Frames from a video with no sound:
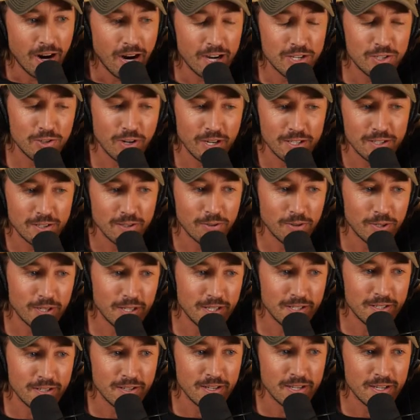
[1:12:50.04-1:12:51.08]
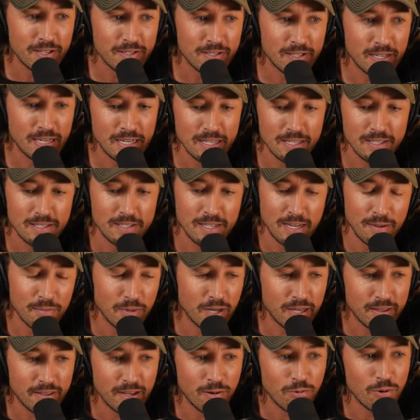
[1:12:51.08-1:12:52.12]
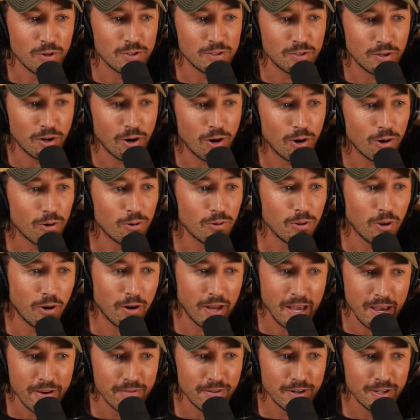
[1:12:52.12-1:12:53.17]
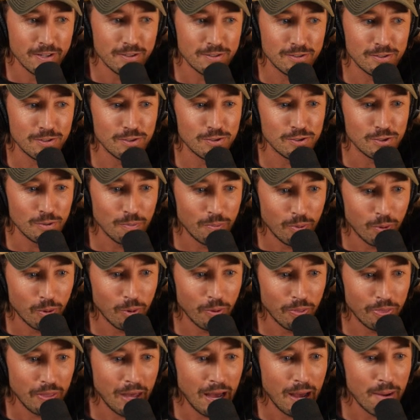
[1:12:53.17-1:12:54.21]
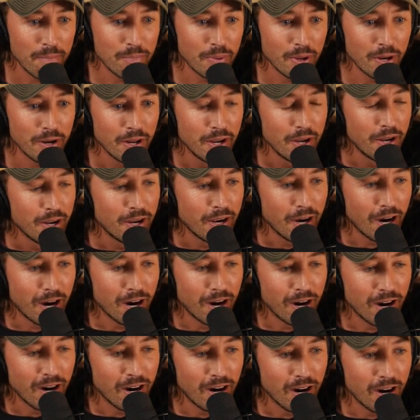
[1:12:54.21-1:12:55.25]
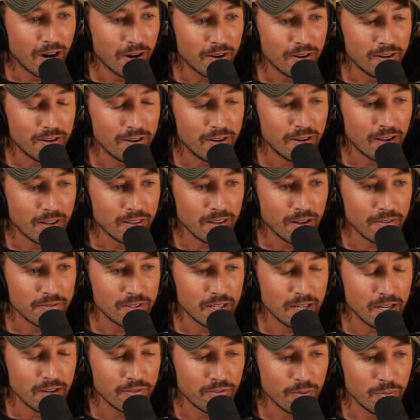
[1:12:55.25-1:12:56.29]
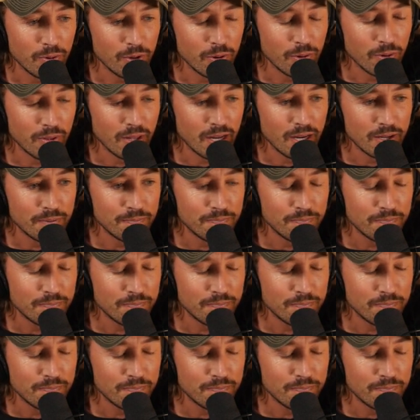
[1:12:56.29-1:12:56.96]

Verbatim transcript: I tried to look into this and it seemed like there wasn't a whole lot of evidence to support that, but uh, I'd, I'd love to hear from you on that.